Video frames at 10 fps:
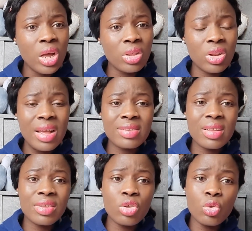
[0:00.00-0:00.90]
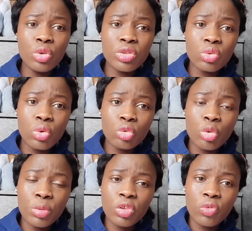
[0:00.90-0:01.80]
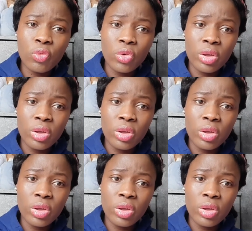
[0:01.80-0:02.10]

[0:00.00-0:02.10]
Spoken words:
The lawyer says you need to go to a place of